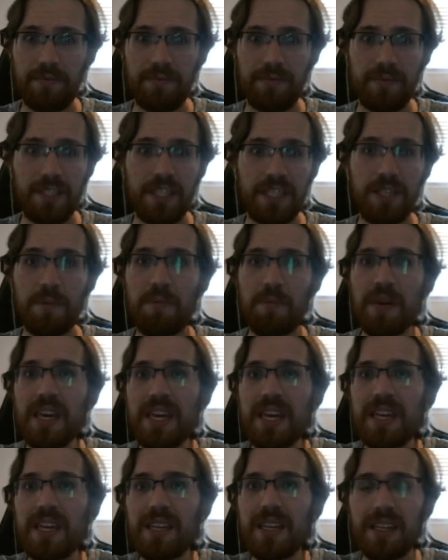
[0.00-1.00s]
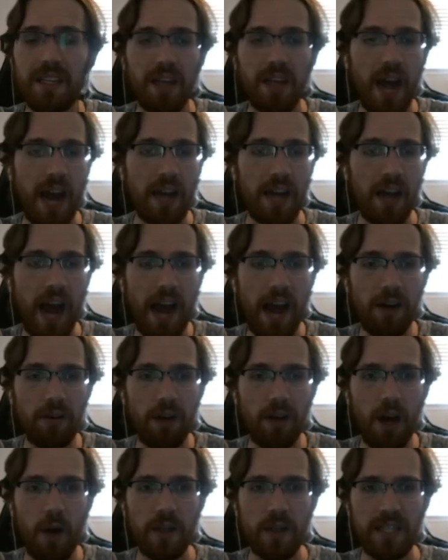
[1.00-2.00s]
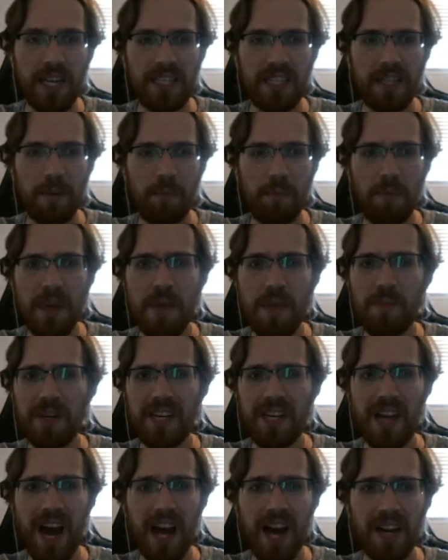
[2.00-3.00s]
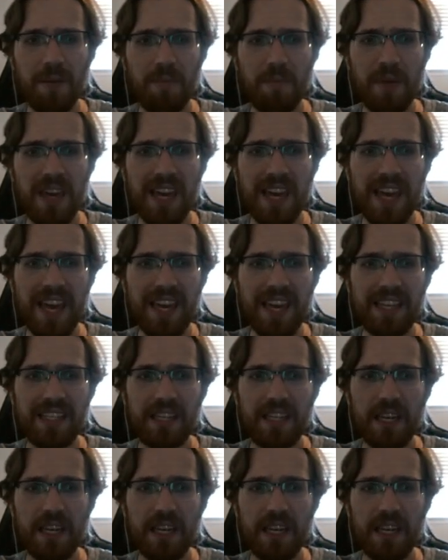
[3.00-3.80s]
It's a B. I don't know. It's a B, but not a B.